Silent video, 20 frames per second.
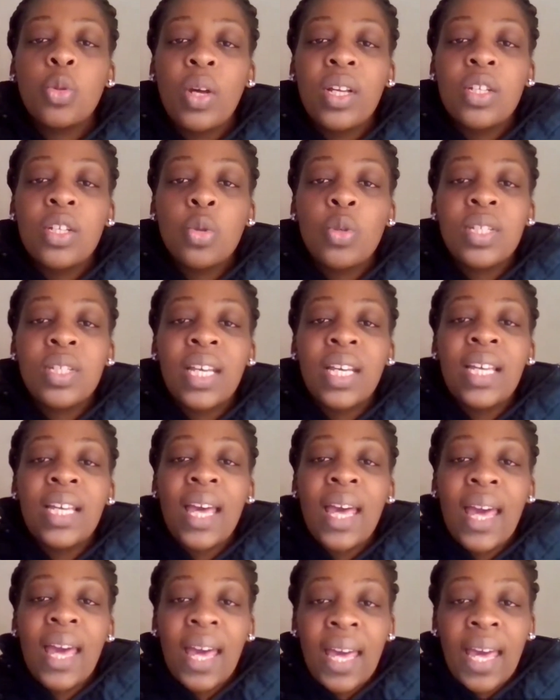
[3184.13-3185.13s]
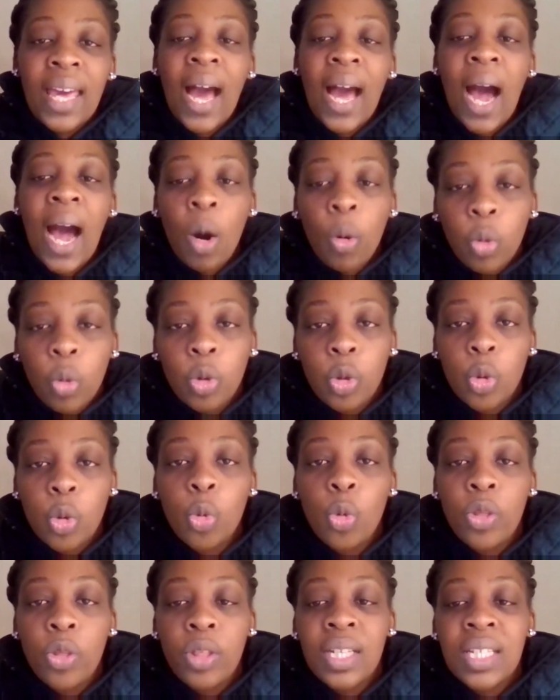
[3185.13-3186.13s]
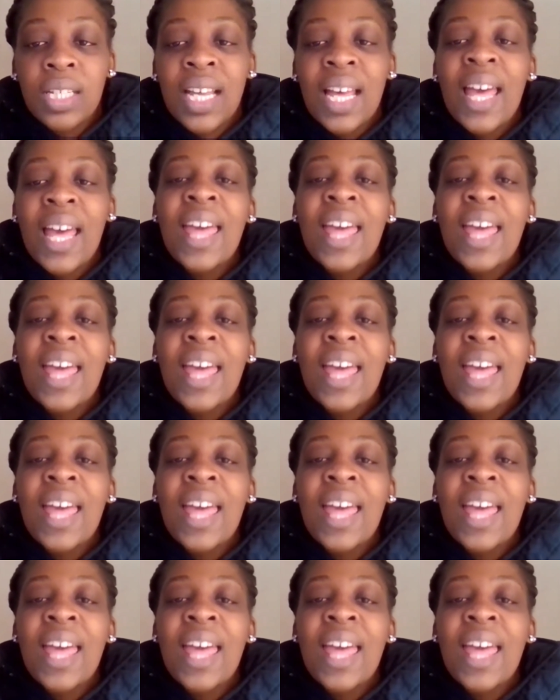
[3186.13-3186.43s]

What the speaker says: ones to say, hey, I will do this.